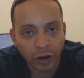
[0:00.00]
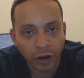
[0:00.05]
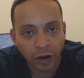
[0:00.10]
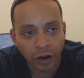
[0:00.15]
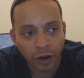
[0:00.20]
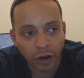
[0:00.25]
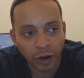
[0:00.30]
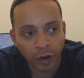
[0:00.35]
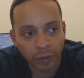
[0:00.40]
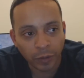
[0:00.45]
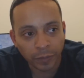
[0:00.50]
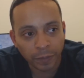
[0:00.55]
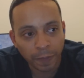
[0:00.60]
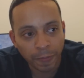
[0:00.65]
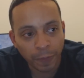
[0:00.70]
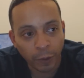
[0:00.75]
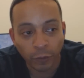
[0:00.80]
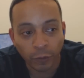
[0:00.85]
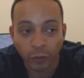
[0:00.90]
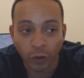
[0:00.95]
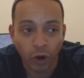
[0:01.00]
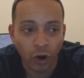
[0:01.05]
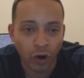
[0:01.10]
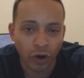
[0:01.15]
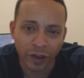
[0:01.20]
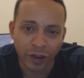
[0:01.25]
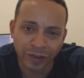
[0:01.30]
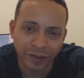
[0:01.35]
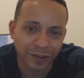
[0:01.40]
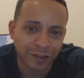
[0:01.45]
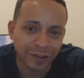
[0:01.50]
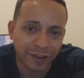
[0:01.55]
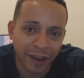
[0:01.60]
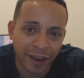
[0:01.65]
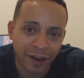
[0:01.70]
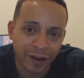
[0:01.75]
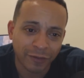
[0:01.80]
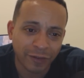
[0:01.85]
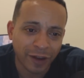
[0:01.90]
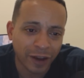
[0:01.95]
Um, overall, is this the
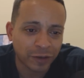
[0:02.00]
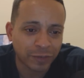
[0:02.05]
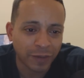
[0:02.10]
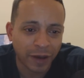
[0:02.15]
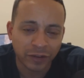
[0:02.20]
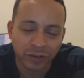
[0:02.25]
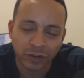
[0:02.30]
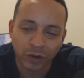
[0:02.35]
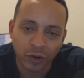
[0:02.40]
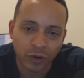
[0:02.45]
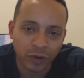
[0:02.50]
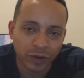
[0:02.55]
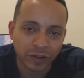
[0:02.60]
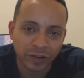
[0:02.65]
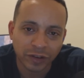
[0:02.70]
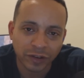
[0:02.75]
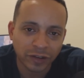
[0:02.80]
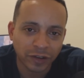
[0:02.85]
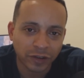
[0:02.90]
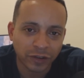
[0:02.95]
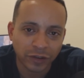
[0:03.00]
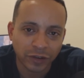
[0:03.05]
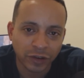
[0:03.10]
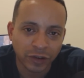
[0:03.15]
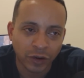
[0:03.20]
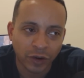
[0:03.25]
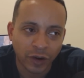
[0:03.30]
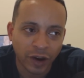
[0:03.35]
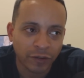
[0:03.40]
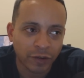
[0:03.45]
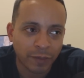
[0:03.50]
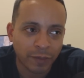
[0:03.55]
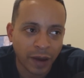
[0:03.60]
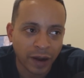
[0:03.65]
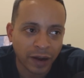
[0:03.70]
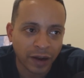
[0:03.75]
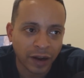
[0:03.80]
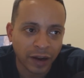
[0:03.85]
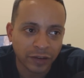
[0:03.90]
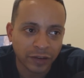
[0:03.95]
end of Xbox? No, because it's just you know
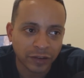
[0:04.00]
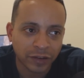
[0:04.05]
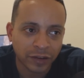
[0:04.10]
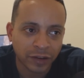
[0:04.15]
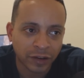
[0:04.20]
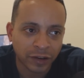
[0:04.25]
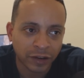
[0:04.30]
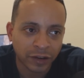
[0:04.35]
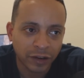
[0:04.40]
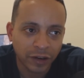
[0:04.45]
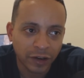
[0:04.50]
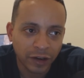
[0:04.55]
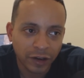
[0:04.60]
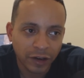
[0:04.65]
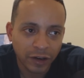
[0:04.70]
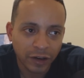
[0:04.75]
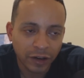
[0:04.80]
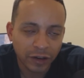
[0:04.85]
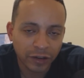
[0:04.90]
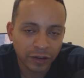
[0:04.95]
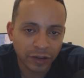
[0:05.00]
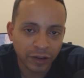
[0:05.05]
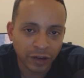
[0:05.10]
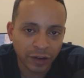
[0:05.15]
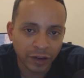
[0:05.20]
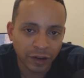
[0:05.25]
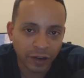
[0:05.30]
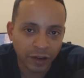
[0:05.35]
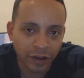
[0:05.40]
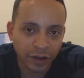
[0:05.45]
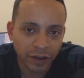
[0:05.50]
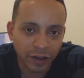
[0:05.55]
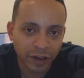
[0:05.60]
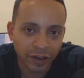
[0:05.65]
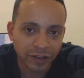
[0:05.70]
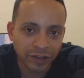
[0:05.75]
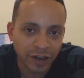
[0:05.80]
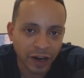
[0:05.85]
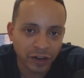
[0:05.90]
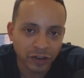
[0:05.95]
everybody likes to to
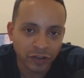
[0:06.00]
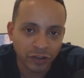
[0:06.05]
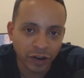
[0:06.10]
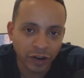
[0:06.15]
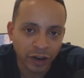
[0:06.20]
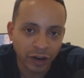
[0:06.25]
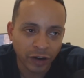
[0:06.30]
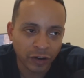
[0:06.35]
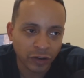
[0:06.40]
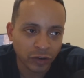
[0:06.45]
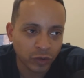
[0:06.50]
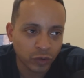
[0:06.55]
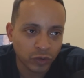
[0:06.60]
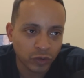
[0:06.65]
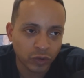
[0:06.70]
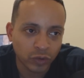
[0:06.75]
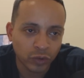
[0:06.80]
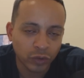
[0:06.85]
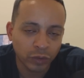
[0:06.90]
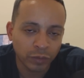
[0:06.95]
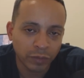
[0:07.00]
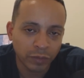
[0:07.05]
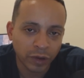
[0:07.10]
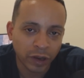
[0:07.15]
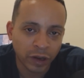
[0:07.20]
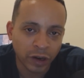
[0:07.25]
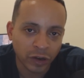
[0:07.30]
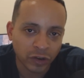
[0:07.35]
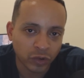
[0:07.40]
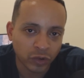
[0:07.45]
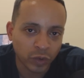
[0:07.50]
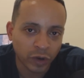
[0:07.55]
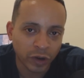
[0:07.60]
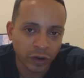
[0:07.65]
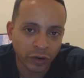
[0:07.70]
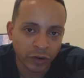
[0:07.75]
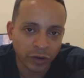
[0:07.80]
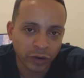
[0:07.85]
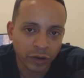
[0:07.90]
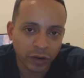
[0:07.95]
exaggerate on YouTube and on
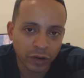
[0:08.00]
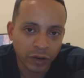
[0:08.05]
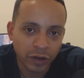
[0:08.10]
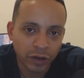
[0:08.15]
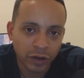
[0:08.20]
Twitter